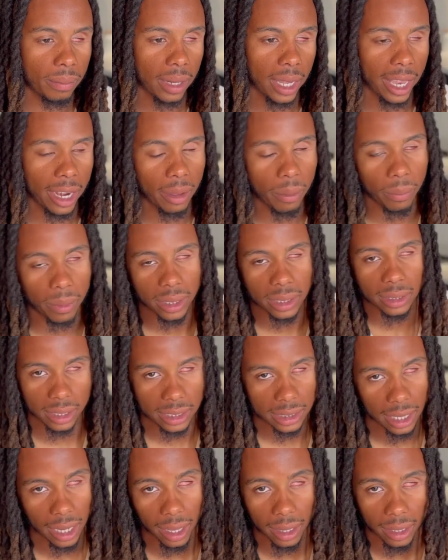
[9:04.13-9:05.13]
didn't want this
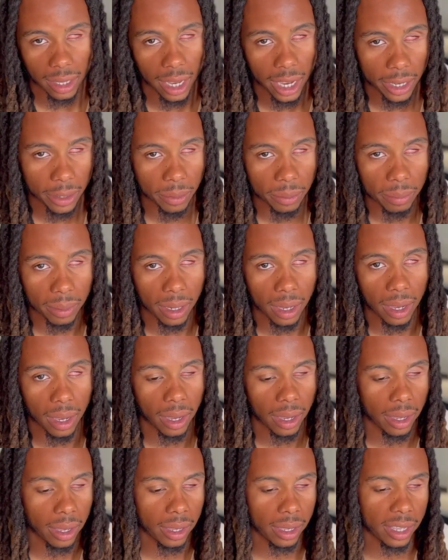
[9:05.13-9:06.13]
other eye go blind.
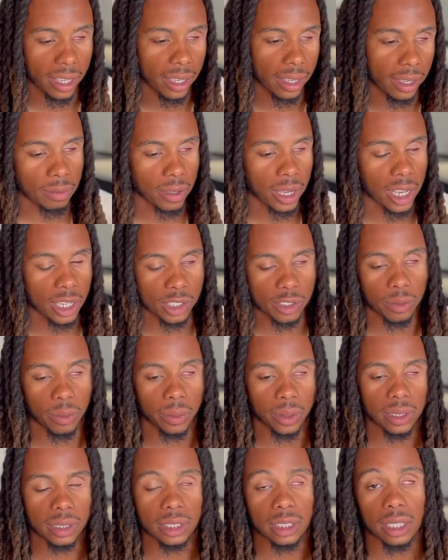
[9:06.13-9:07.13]
And fast forward
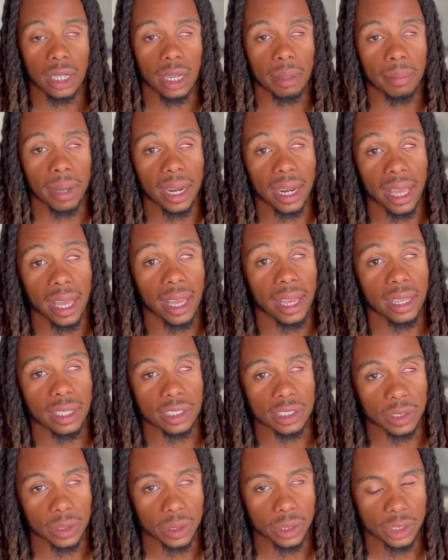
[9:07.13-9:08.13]
until like my last
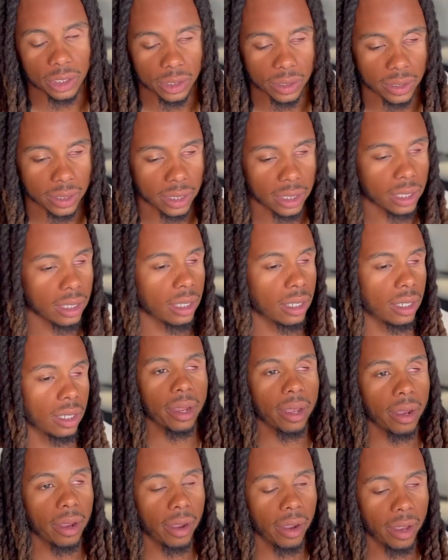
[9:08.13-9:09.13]
surgery,
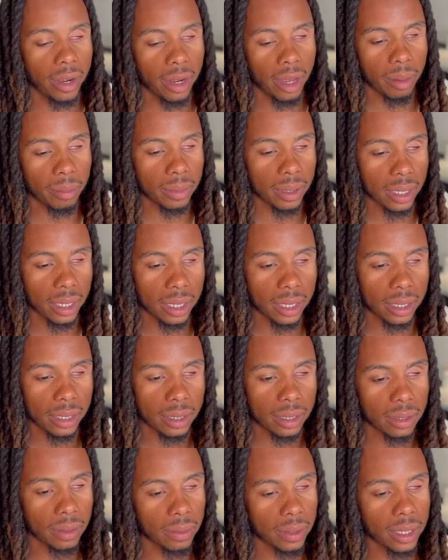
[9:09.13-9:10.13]
and I'm like,
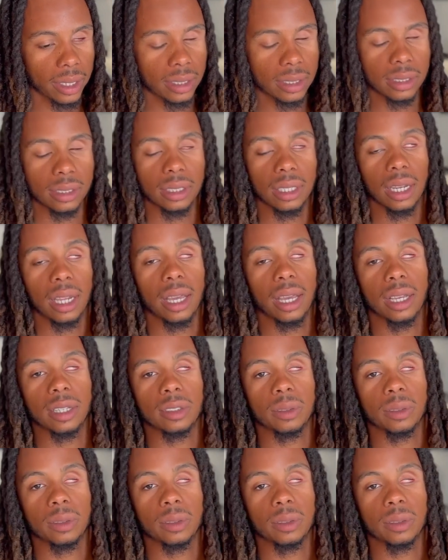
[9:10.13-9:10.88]
okay, this is the last